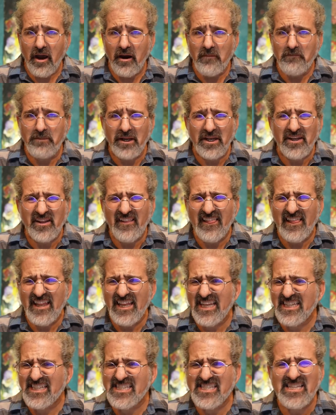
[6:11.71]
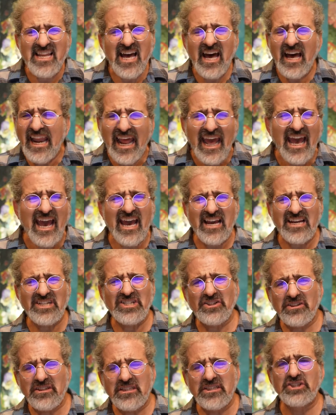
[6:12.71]
But it's not
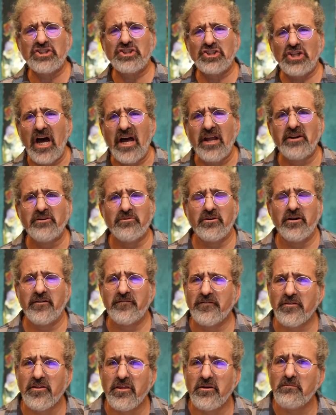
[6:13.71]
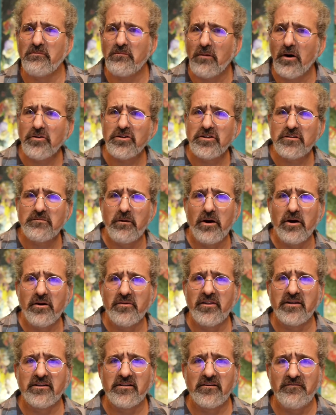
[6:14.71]
actually genre, for the most part,
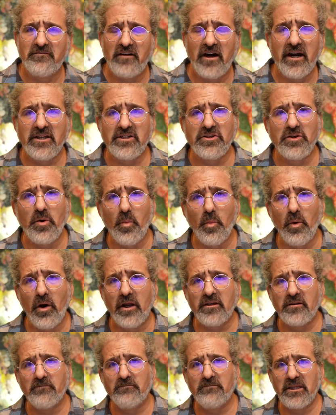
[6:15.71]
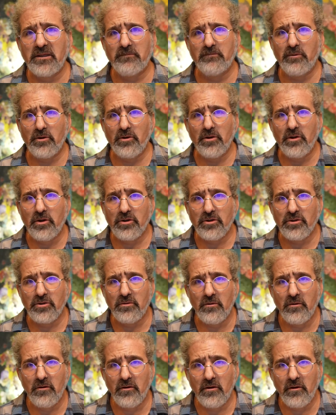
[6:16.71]
that defines what people
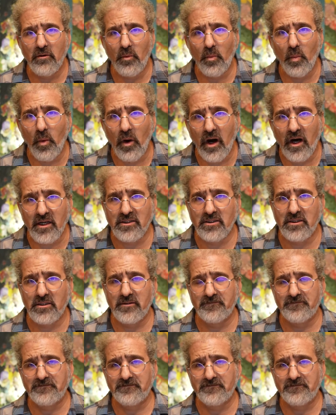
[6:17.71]
want.